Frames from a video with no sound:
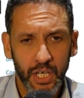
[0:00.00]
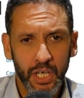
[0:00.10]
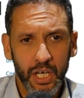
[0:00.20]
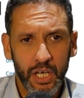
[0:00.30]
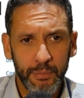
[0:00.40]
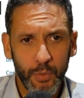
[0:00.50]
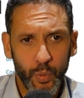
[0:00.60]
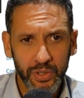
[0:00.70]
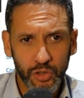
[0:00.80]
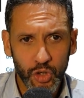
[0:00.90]

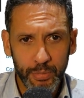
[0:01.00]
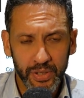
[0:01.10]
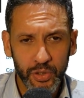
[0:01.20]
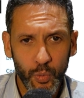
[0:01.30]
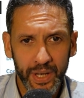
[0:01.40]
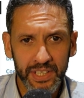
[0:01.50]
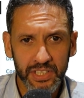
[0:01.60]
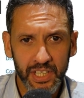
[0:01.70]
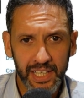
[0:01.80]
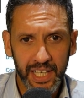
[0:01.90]
One group underwent
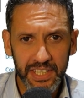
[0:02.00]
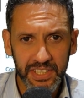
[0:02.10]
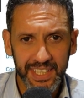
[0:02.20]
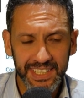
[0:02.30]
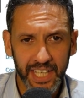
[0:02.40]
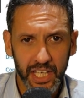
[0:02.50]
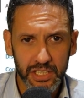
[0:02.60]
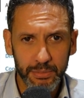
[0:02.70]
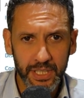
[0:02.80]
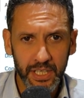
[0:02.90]
laser
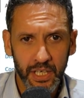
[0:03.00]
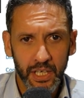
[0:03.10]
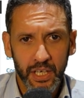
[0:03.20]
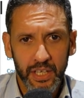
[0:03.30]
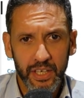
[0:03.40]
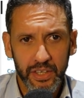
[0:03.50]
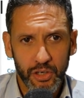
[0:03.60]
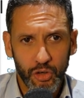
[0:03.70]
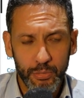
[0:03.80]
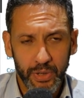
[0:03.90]
discectomy, the other
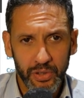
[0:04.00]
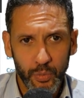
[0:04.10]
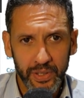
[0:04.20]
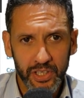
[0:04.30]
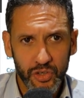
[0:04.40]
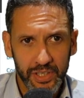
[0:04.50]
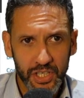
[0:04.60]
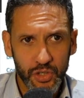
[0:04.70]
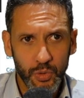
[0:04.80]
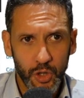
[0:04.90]
group underwent a
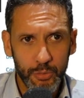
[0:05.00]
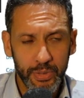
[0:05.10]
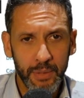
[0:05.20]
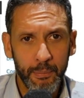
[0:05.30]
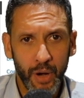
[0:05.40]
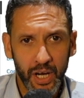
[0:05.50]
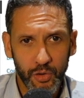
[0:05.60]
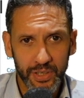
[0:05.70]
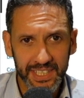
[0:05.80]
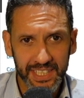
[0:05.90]
traditional open
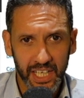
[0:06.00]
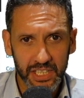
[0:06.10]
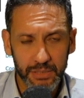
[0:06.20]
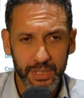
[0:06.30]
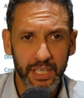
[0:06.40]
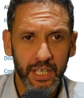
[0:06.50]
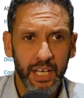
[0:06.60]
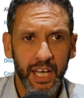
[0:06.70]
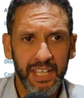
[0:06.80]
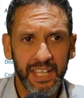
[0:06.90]
microdiscectomy,
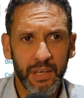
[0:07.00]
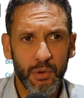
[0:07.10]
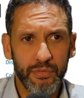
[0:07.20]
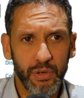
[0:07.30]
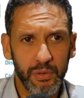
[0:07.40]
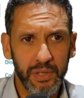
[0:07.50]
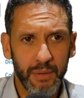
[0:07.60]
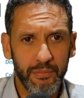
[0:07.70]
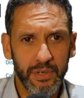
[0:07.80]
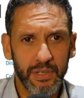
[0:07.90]
and then they were followed
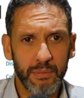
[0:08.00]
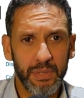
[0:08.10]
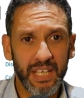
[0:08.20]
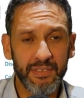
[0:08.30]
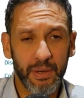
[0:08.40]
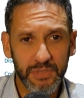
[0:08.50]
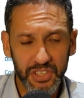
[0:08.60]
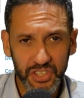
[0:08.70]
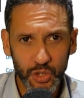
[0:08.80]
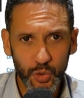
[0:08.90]
up for, I believe, up to
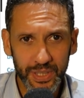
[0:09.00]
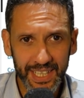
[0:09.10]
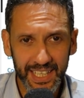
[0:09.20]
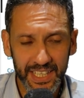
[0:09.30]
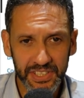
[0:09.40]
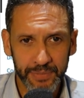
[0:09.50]
2 years.